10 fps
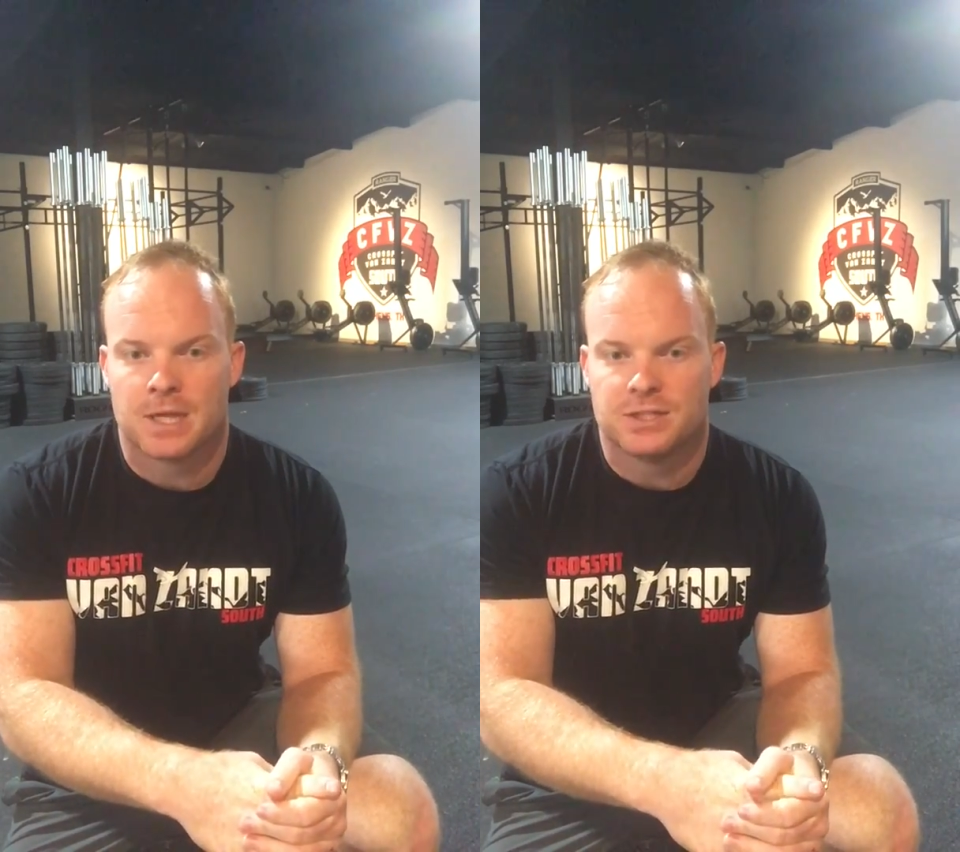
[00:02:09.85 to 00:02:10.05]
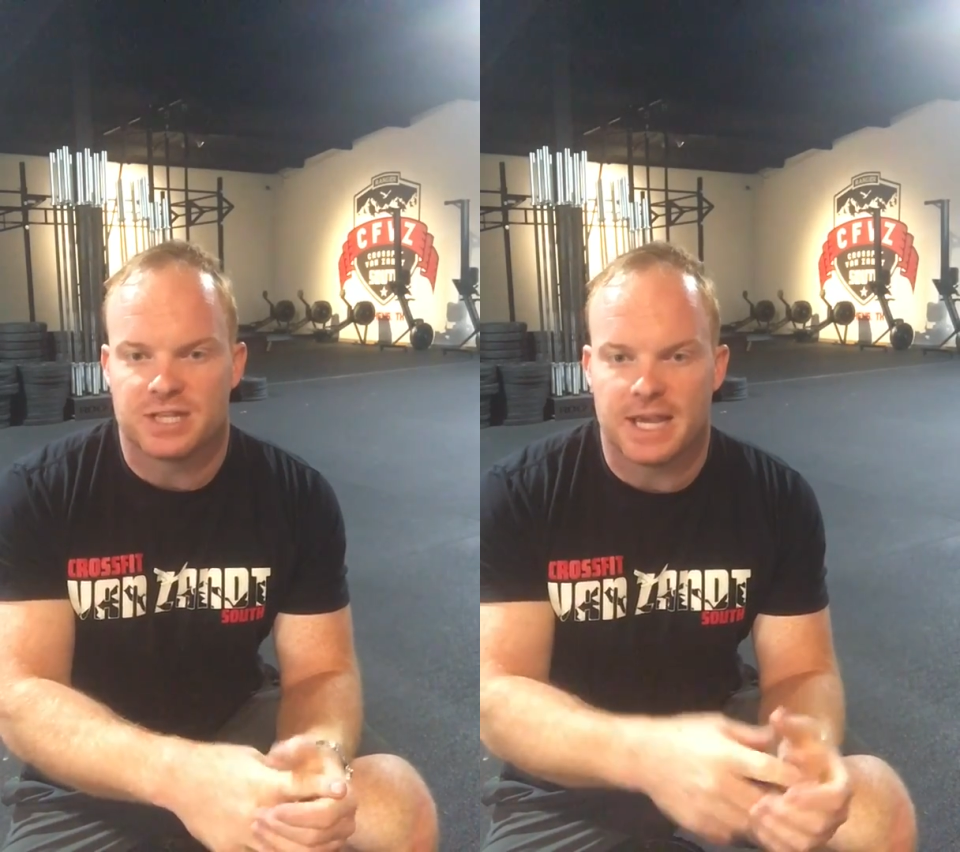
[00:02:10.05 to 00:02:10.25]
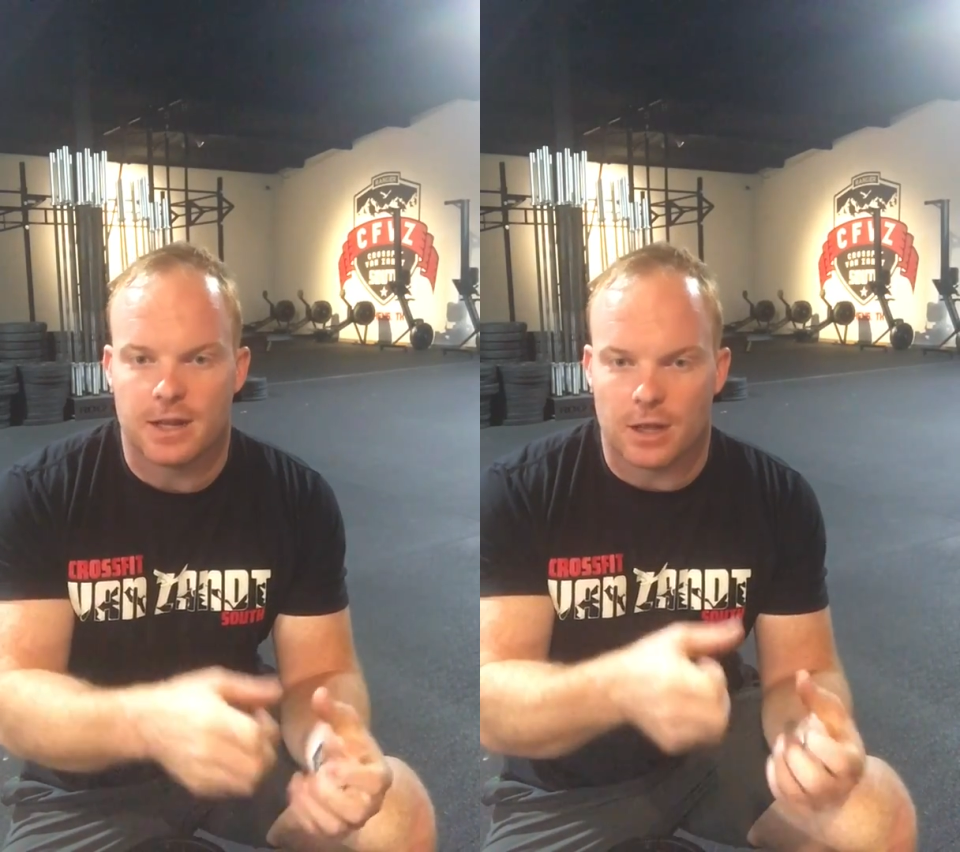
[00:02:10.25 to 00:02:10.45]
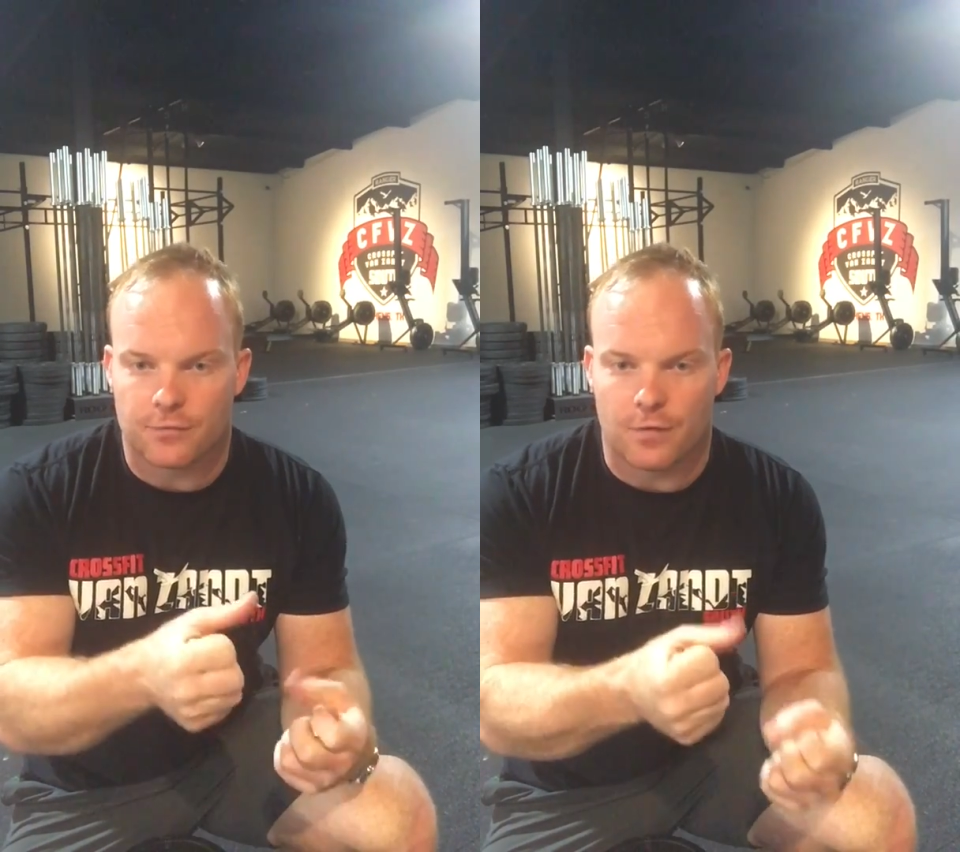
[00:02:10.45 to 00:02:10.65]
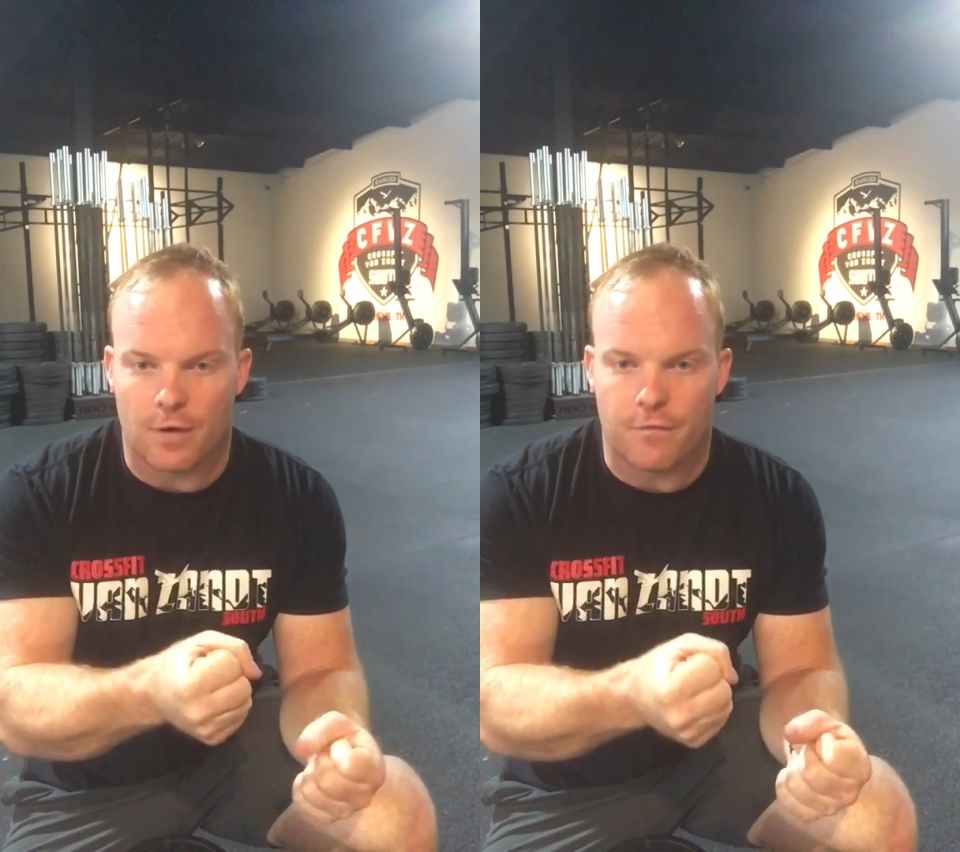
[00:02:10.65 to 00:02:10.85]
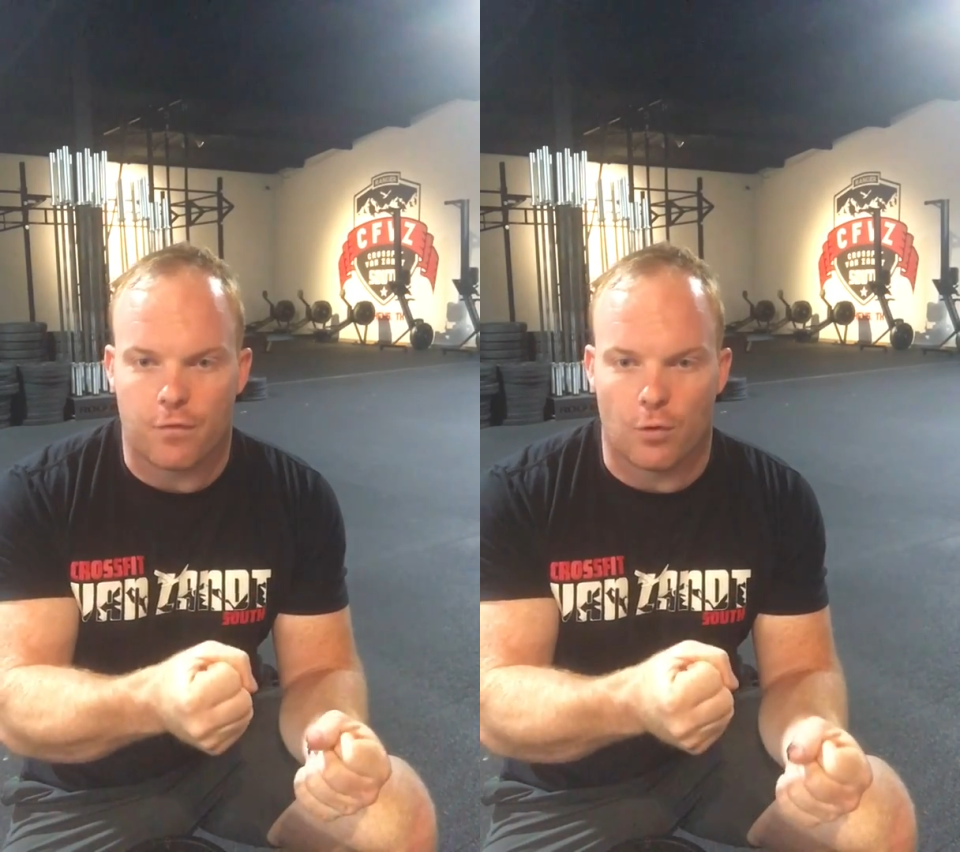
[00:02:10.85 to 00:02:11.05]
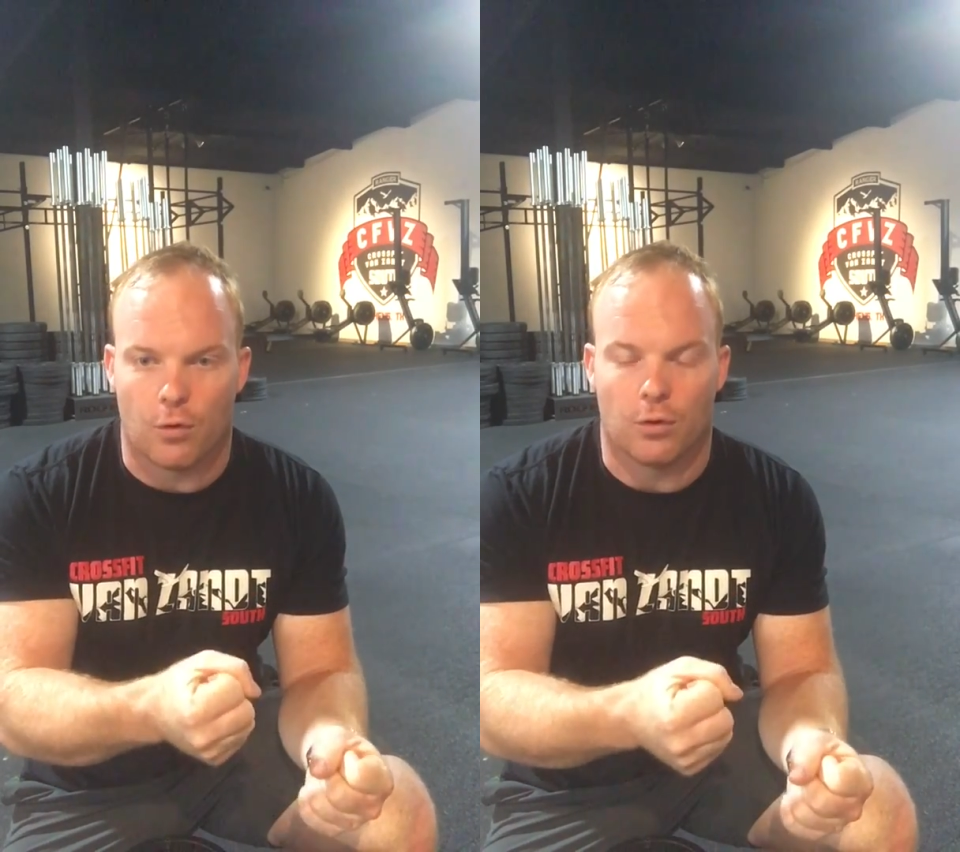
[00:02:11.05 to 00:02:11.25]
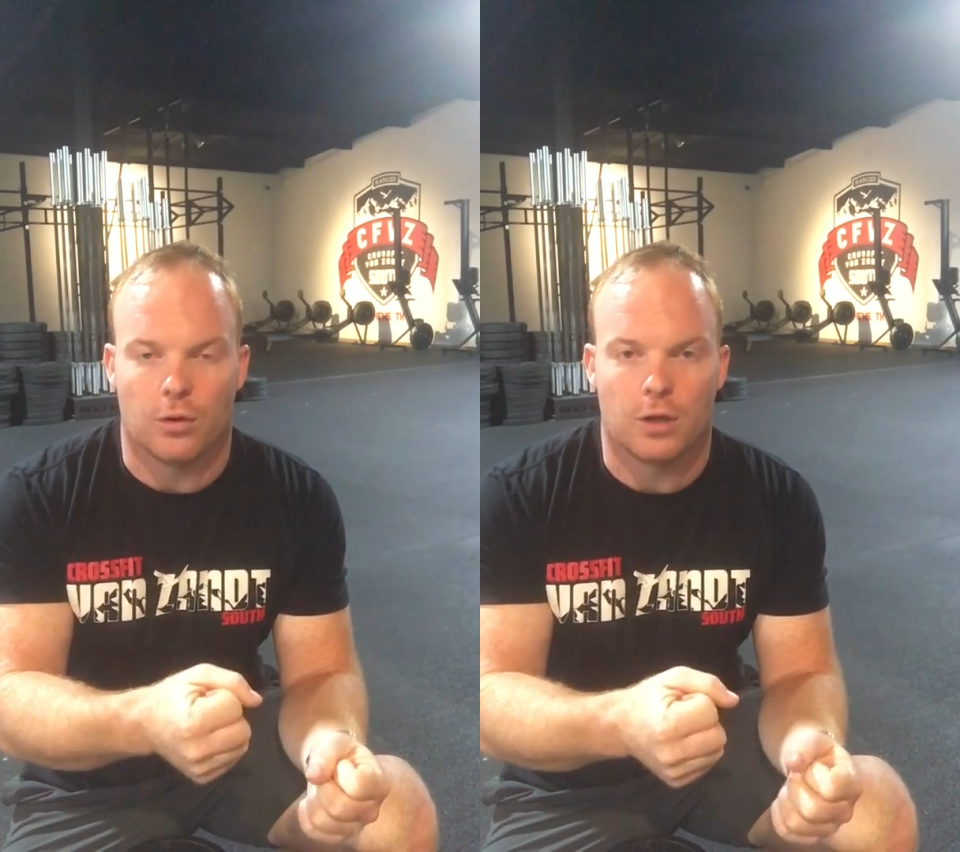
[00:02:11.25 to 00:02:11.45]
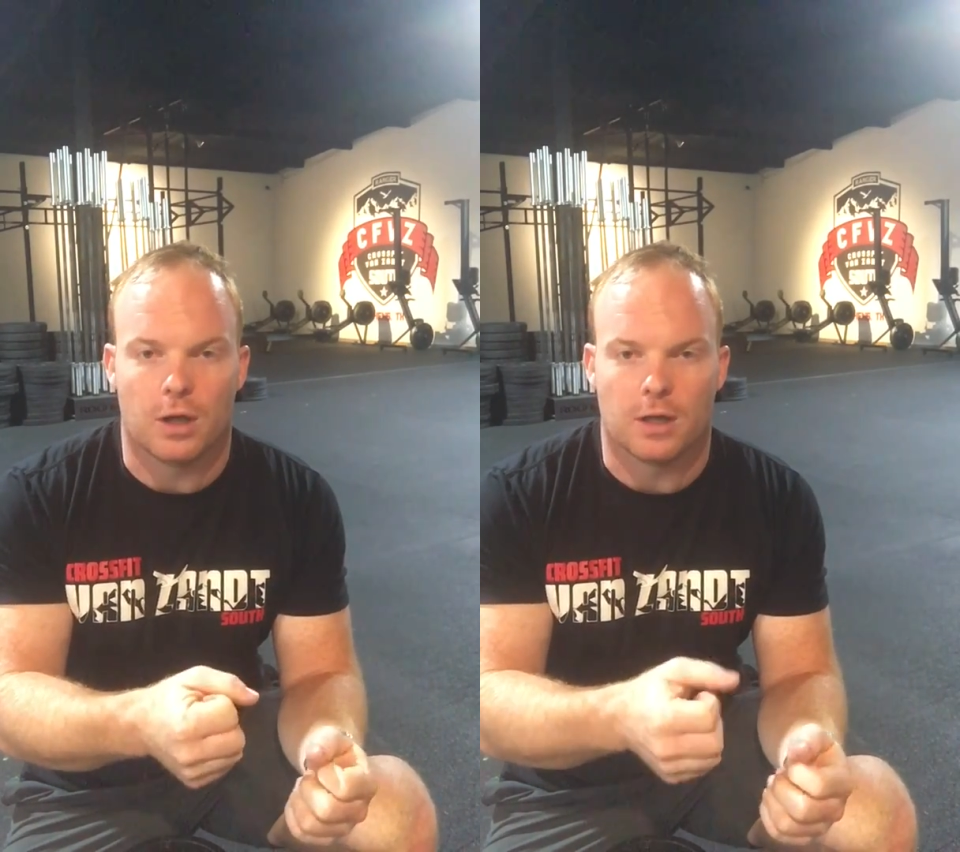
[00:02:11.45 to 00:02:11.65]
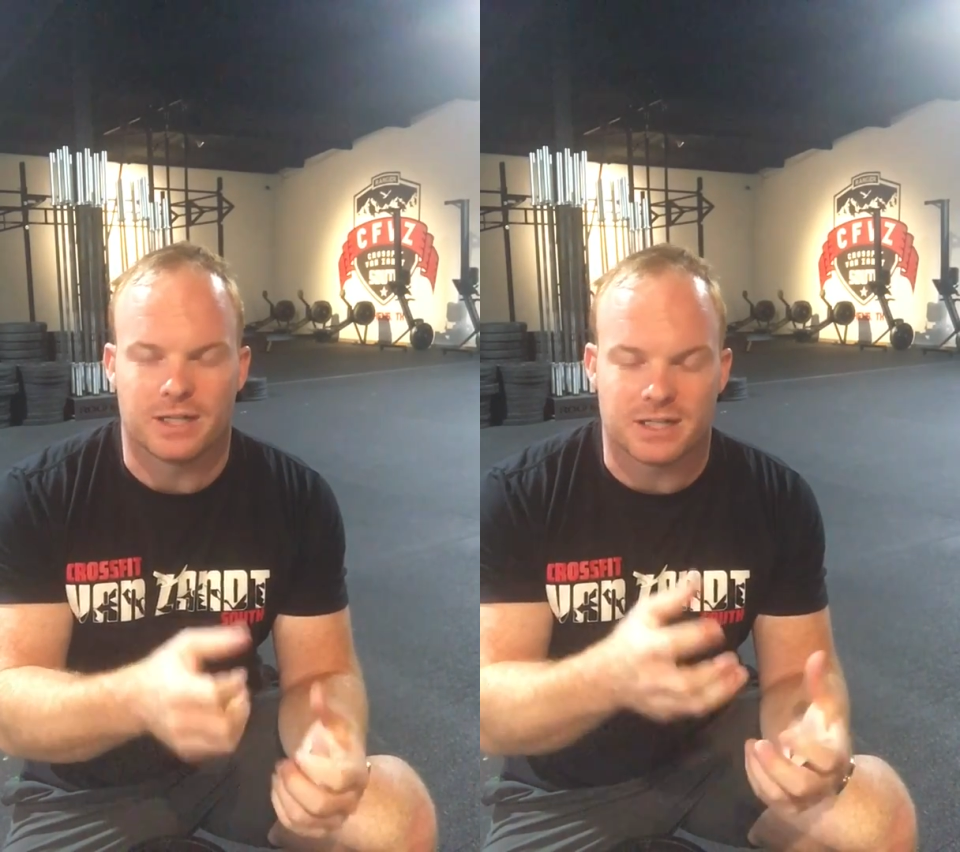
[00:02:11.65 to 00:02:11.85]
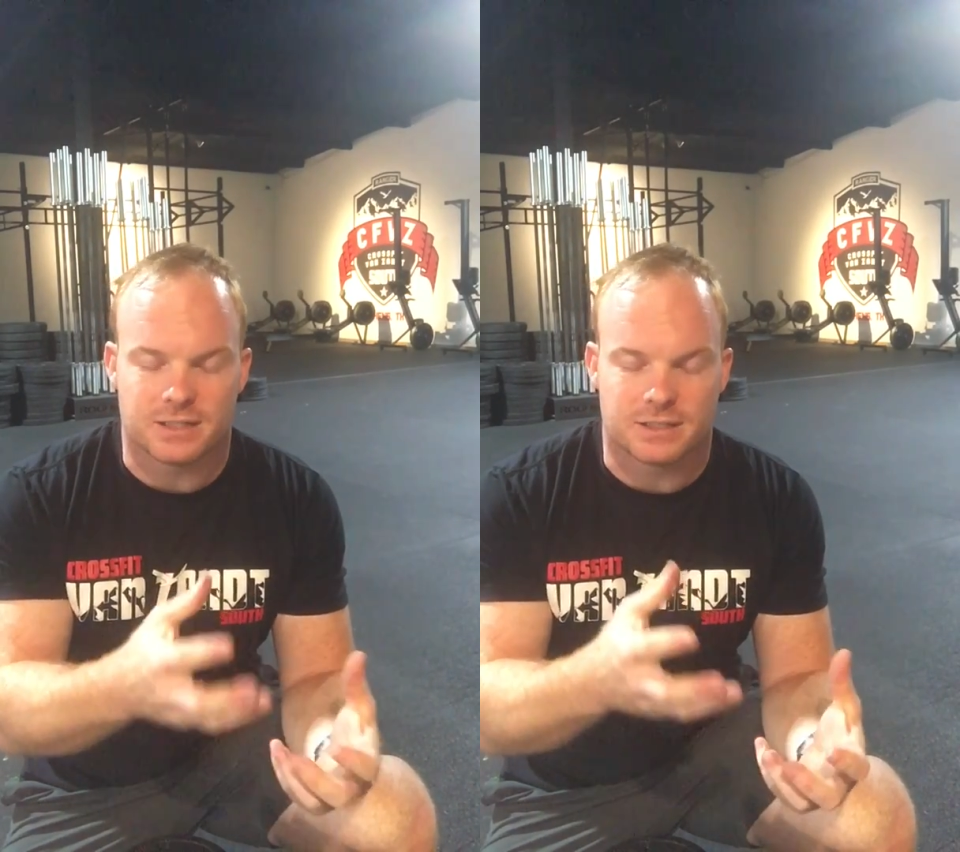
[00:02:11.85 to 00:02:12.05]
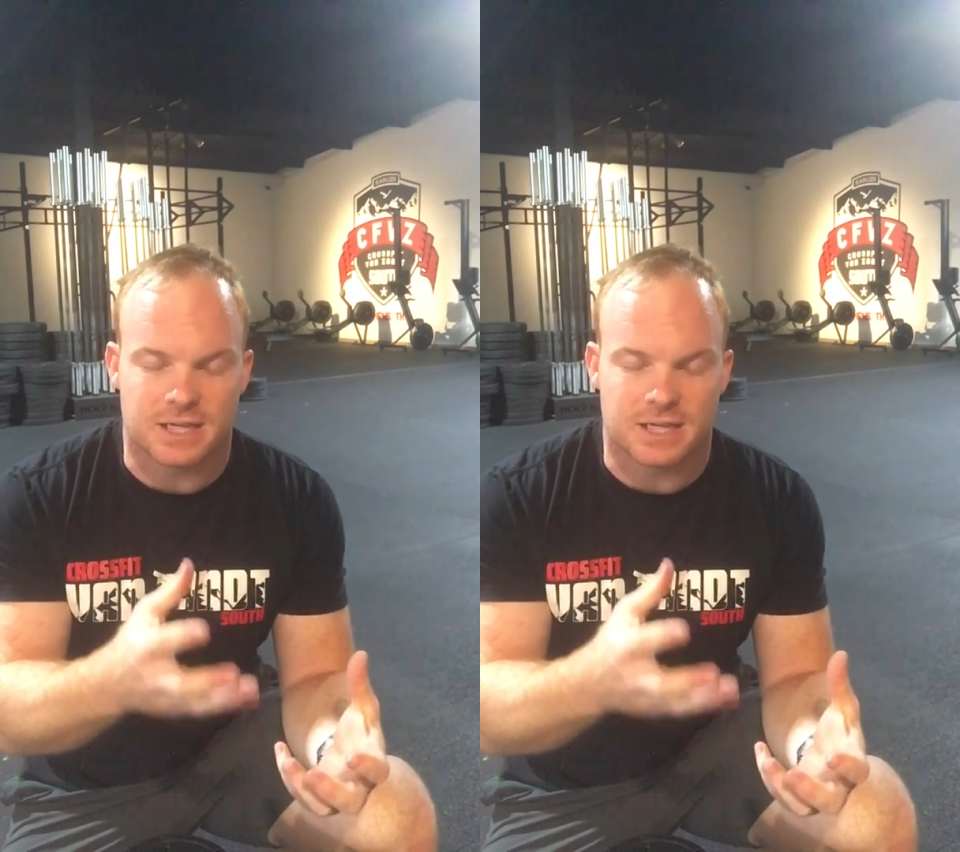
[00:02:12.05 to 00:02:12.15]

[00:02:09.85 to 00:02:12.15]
to get to